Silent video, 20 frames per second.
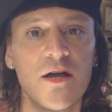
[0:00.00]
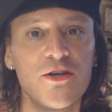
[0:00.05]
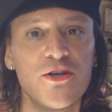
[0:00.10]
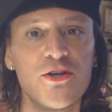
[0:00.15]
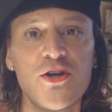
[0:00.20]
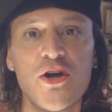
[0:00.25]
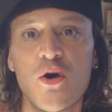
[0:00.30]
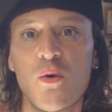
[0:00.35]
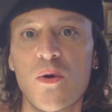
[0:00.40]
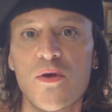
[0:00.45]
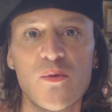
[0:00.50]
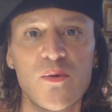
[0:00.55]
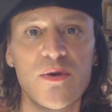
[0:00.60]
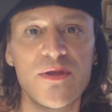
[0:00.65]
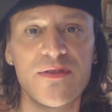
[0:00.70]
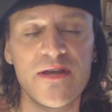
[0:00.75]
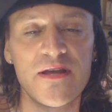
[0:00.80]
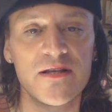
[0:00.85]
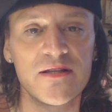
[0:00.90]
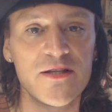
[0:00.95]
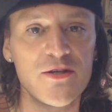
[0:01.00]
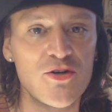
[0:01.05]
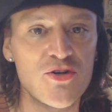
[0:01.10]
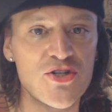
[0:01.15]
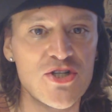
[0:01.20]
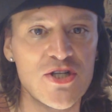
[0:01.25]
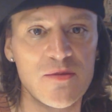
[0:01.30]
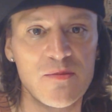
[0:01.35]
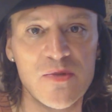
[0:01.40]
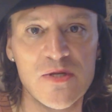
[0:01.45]
you know, whether we think
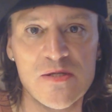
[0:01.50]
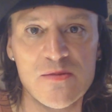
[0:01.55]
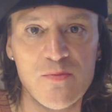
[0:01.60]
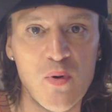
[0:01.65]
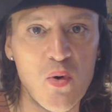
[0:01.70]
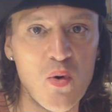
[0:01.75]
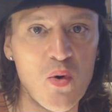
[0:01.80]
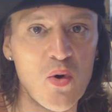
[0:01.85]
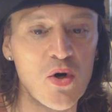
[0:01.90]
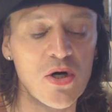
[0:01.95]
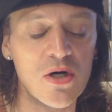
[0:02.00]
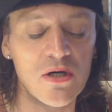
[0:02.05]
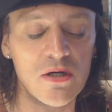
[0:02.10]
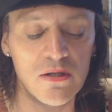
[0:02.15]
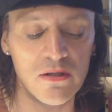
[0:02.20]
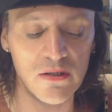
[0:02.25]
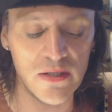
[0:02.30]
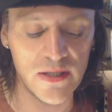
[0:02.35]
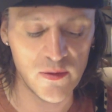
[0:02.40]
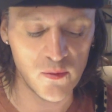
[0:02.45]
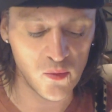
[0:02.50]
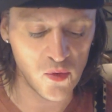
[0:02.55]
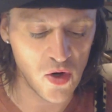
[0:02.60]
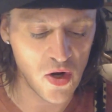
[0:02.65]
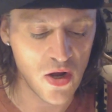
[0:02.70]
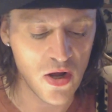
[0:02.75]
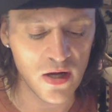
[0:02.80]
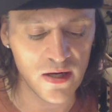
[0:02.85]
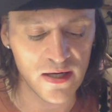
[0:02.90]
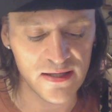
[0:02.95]
leadership is poor and
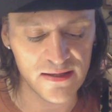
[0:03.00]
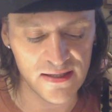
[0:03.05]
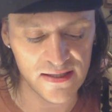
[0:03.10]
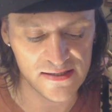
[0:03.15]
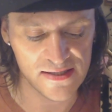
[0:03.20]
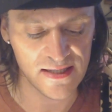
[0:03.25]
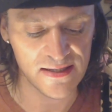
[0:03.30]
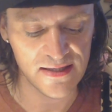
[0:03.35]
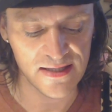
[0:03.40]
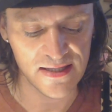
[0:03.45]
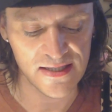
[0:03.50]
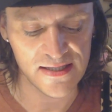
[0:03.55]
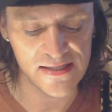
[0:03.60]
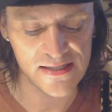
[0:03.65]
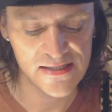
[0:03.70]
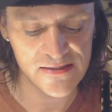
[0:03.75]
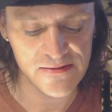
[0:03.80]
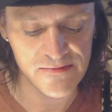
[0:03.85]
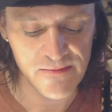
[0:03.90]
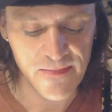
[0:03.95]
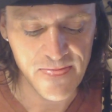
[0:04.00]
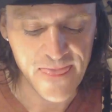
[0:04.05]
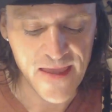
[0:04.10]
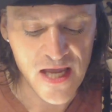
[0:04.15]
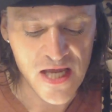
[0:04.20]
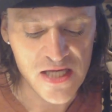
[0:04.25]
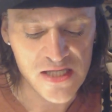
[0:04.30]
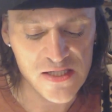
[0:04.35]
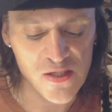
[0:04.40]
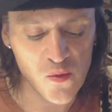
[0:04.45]
wrong and things like this.
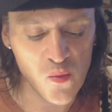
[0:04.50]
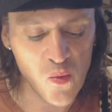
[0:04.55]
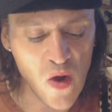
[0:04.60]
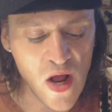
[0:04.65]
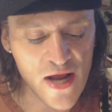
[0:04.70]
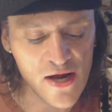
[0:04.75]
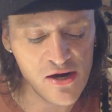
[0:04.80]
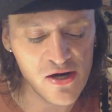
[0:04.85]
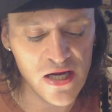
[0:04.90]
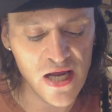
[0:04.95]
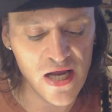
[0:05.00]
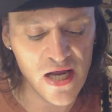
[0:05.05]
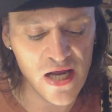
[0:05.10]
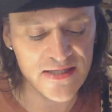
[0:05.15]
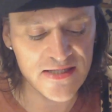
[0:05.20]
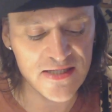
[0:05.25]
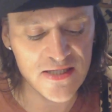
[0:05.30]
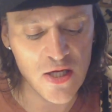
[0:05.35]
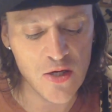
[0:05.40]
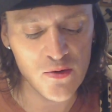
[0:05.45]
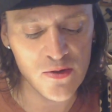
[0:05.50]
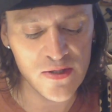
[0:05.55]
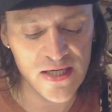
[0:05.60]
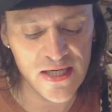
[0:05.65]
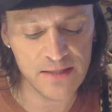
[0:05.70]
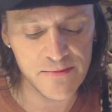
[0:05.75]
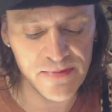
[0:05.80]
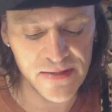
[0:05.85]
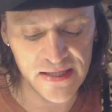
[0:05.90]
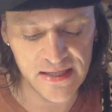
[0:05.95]
So why are guys so
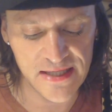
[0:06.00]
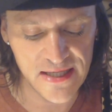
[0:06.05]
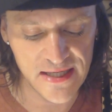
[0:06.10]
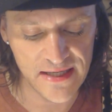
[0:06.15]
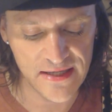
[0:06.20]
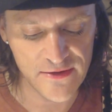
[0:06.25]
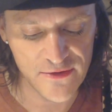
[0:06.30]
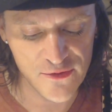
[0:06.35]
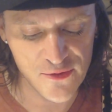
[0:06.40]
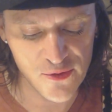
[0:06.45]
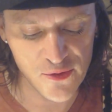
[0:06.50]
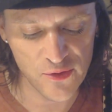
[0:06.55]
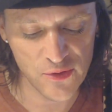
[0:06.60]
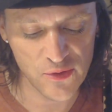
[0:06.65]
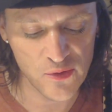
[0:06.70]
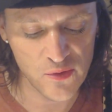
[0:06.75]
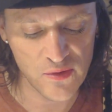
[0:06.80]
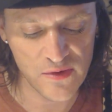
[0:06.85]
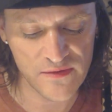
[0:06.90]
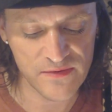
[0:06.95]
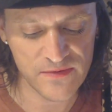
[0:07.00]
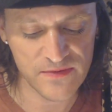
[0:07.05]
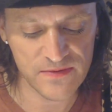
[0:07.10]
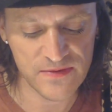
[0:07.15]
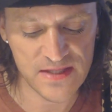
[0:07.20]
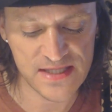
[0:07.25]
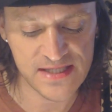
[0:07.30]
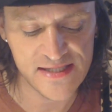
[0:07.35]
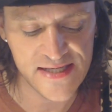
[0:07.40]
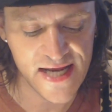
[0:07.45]
nitpicky through
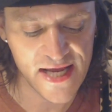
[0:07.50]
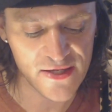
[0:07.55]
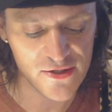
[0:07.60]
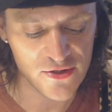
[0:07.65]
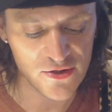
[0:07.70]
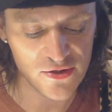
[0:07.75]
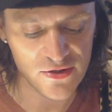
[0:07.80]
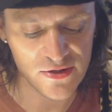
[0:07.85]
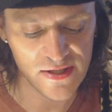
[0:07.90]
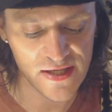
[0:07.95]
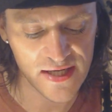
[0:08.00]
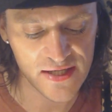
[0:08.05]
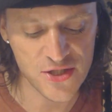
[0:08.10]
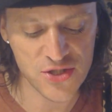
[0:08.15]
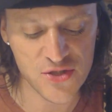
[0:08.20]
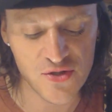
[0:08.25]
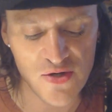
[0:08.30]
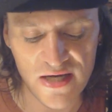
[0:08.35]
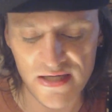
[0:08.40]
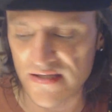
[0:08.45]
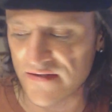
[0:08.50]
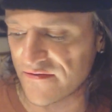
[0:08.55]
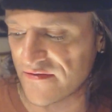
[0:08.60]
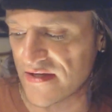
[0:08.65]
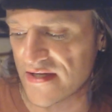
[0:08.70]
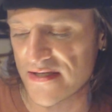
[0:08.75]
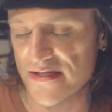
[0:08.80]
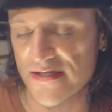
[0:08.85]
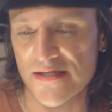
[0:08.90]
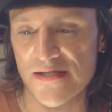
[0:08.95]
the standard and
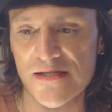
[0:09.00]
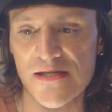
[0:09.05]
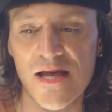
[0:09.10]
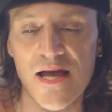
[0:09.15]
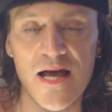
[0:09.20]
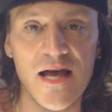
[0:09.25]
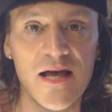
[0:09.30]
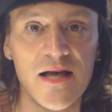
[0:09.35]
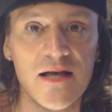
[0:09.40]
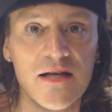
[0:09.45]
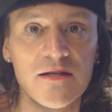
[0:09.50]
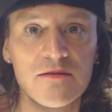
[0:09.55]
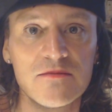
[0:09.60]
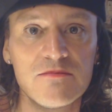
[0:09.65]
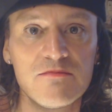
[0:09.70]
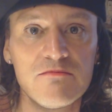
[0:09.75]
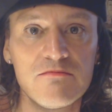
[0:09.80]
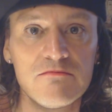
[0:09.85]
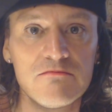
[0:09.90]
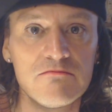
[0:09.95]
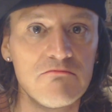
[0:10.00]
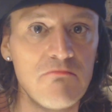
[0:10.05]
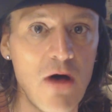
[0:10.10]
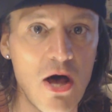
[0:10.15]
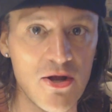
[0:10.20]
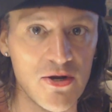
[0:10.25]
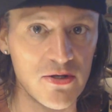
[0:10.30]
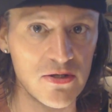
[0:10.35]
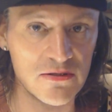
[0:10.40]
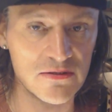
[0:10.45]
attractiveness
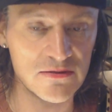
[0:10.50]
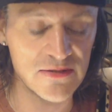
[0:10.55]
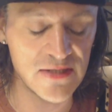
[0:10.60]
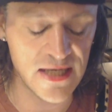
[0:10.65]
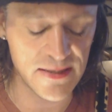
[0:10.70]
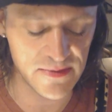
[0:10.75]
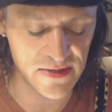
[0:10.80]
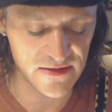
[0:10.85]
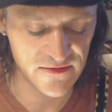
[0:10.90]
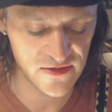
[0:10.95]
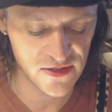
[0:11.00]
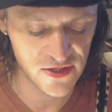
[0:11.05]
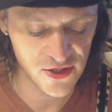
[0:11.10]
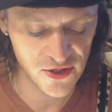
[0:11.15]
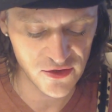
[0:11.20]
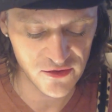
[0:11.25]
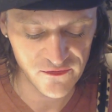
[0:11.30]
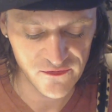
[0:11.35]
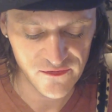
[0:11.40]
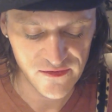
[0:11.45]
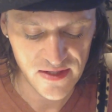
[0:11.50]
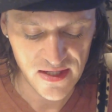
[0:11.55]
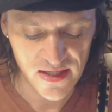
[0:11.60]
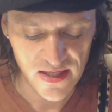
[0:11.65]
model that I'm giving you.